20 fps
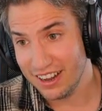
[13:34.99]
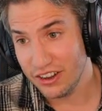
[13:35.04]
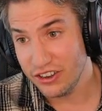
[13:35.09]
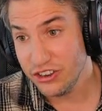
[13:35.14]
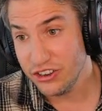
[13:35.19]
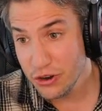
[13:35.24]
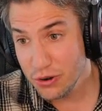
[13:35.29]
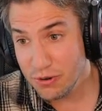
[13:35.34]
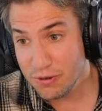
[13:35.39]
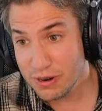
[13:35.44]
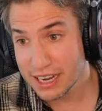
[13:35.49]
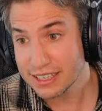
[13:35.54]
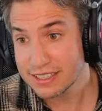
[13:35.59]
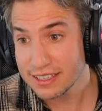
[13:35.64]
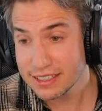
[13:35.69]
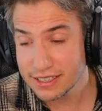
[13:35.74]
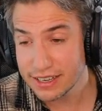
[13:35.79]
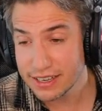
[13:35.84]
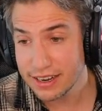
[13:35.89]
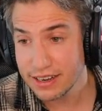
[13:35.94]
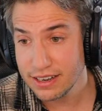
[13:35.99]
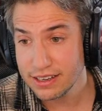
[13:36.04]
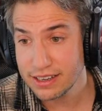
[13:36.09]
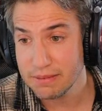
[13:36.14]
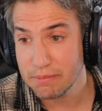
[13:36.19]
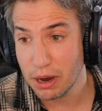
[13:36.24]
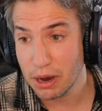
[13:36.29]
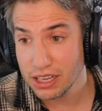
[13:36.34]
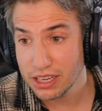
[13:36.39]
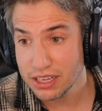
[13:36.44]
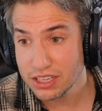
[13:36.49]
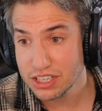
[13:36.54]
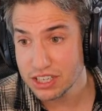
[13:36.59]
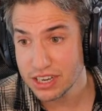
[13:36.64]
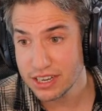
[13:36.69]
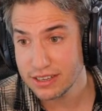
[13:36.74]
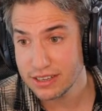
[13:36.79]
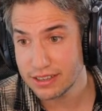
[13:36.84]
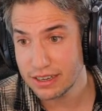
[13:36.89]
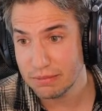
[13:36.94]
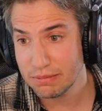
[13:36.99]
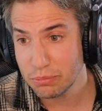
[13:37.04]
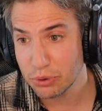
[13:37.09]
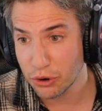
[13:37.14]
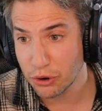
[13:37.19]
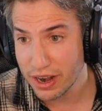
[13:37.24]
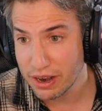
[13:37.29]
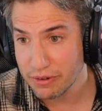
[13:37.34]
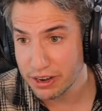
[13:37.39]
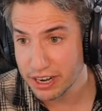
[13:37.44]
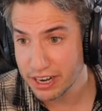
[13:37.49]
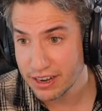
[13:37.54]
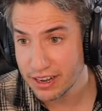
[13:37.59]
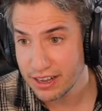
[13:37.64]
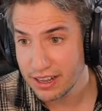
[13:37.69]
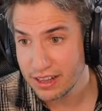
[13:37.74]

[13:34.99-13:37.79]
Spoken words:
New, existing, demolish, and temporary.